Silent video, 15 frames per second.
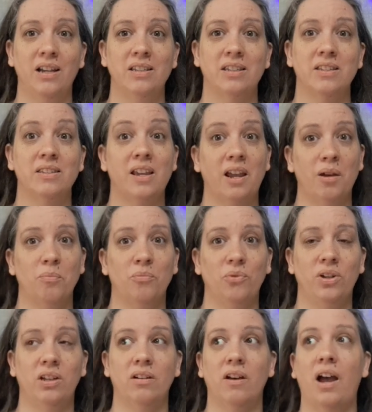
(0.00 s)
Sam
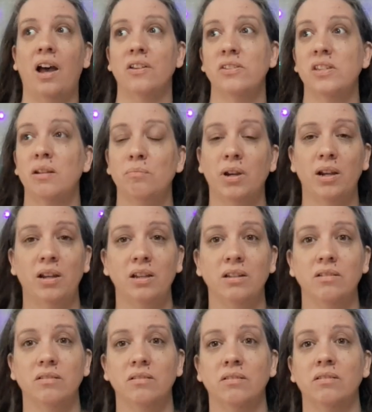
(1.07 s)
will, I'll send my
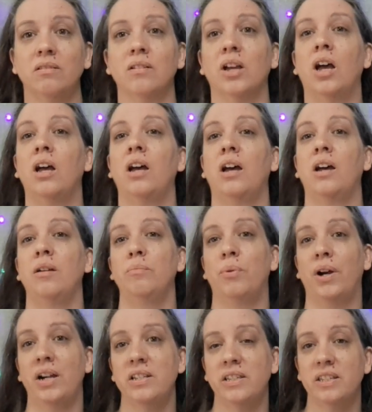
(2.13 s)

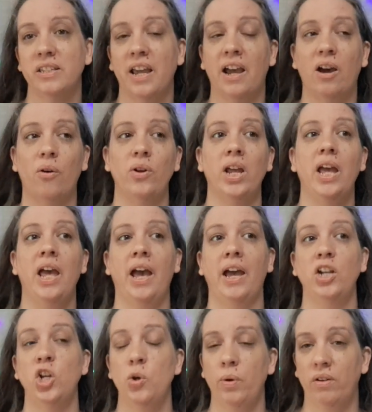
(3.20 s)
prizes out, and
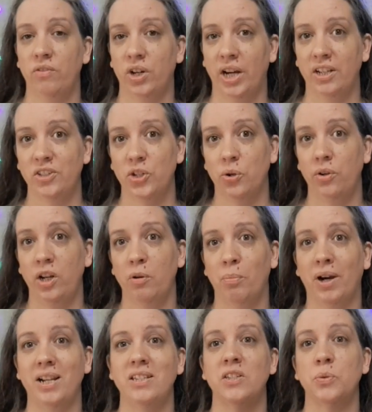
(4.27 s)
whoever has donated
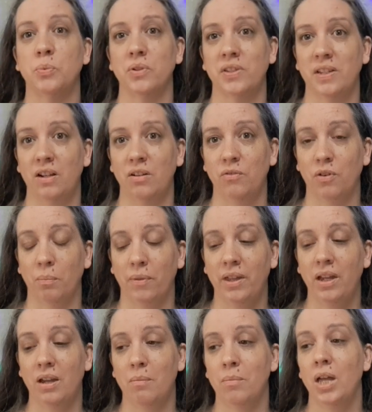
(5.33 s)
prizes will send from
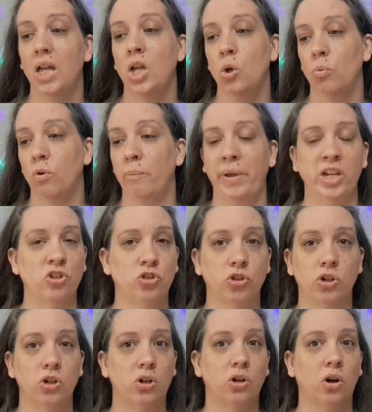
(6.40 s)
them. We'll make
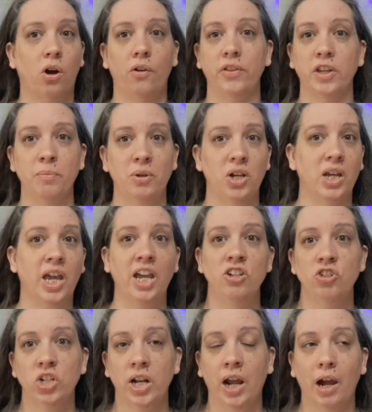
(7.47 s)
sure all the
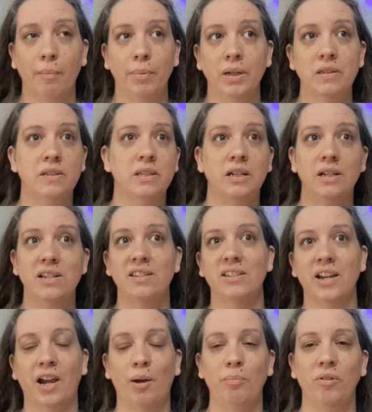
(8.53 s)
communication happens that needs to
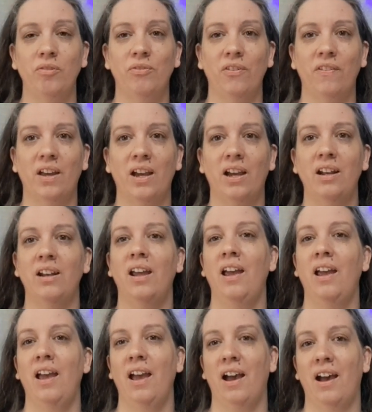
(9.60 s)
happen for that.
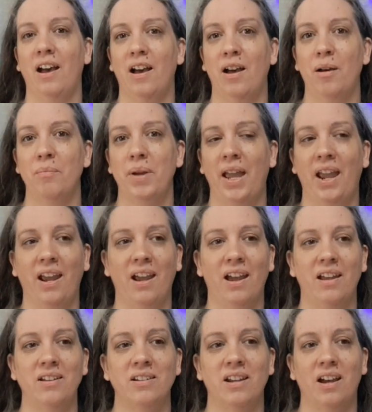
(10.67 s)

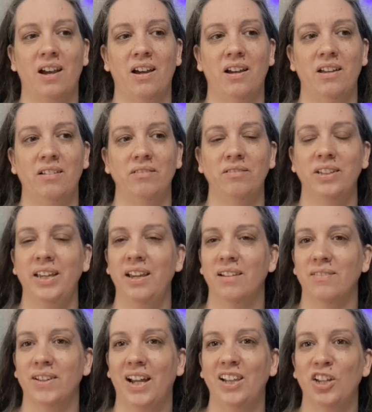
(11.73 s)
Yeah,
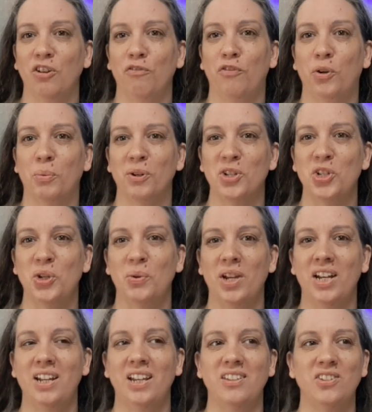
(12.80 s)
I look forward to
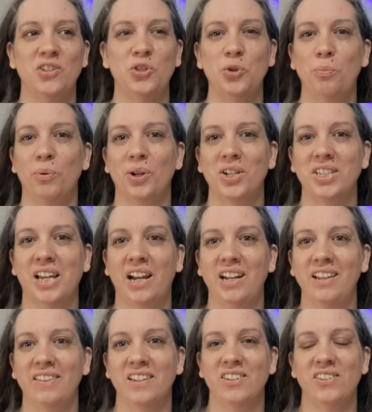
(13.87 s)
it. It's super
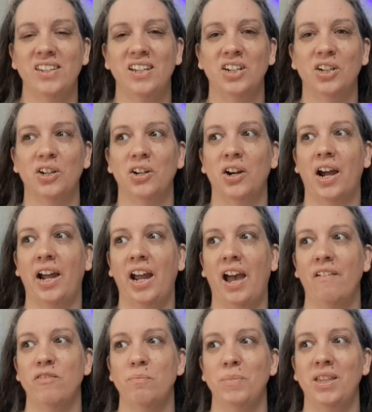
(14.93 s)
exciting this year. I
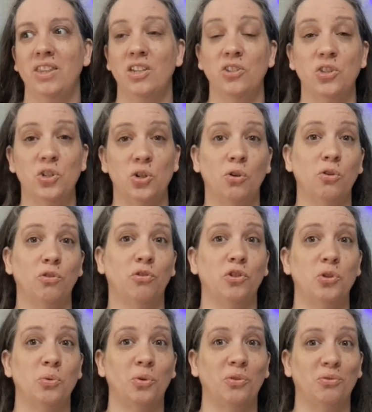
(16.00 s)
haven't been this stoked for
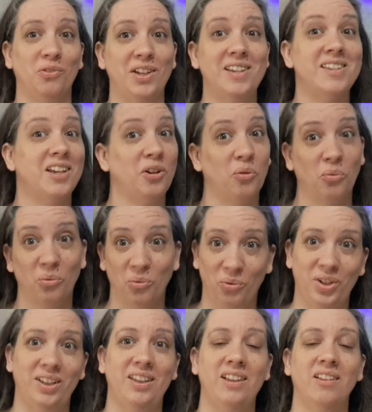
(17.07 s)
Tour de Fleece in a
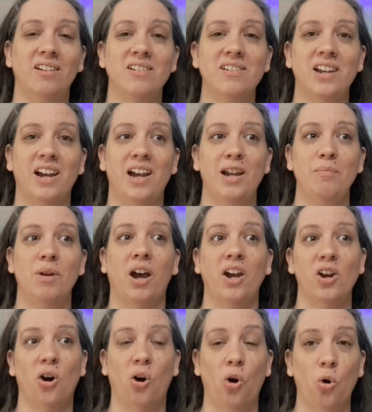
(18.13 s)
really long time. I
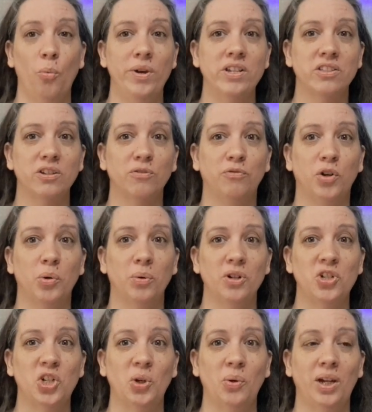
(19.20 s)
always look forward
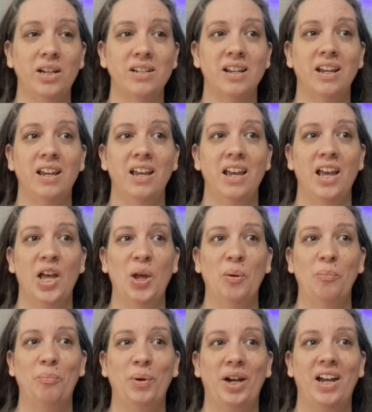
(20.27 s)
to it,
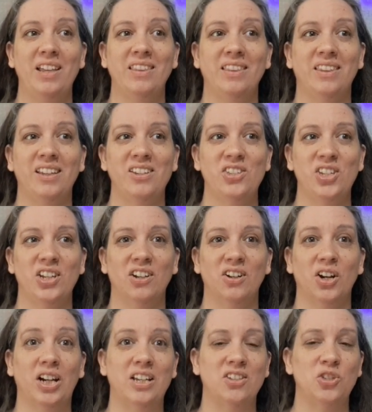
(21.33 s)
but this year
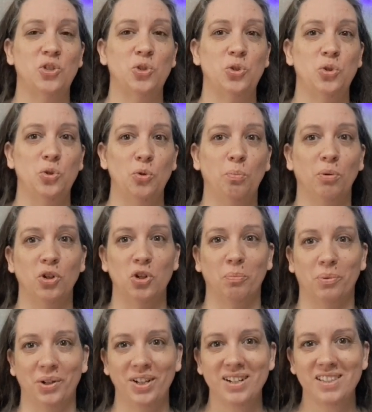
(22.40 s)
is super
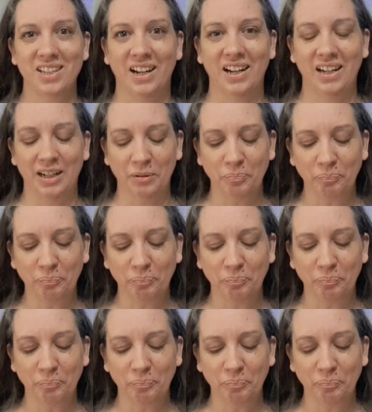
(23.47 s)
duper exciting.